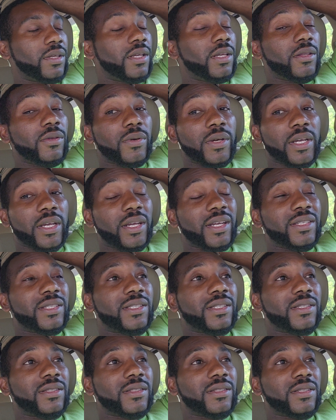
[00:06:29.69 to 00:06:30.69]
Either way,
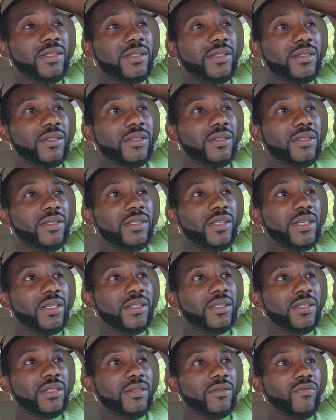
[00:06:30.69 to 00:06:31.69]
it's
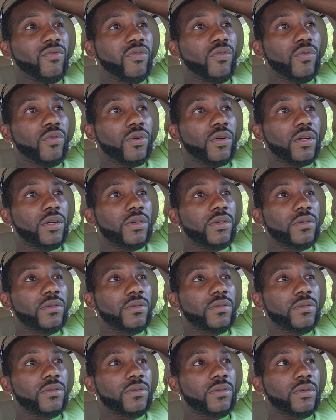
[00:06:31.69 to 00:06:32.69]
6 and 4.
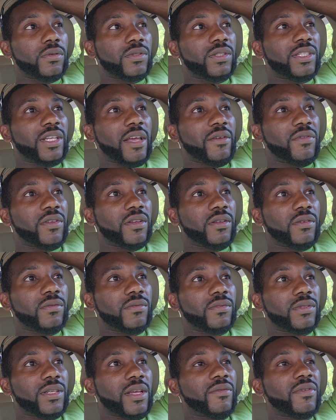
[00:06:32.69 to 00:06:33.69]
Oh, 7
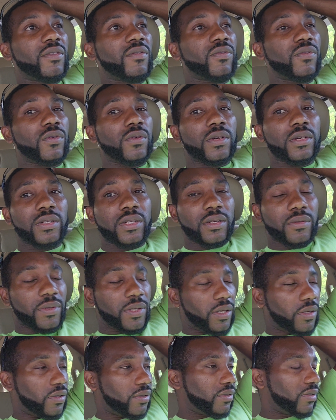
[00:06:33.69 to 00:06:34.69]
and 4. There we
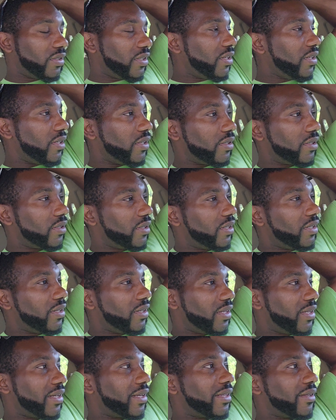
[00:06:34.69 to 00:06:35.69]
go. Jeez, get it
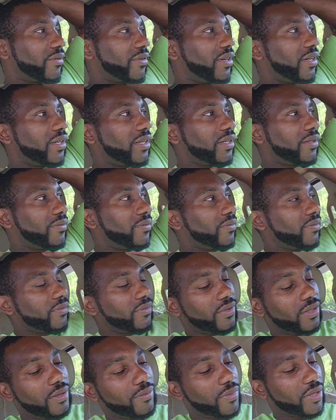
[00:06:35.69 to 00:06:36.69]
together, Rob.
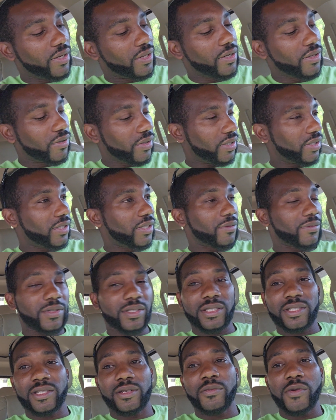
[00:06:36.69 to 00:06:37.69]
You better know these
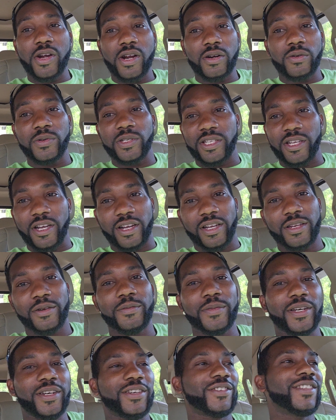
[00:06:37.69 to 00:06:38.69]
numbers. It's tomorrow we talking
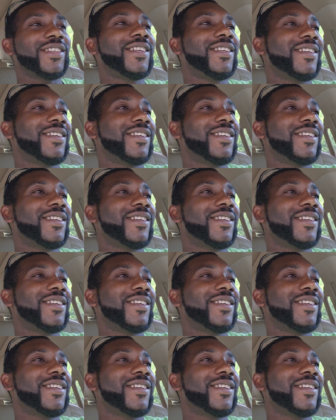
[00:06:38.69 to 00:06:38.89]
about.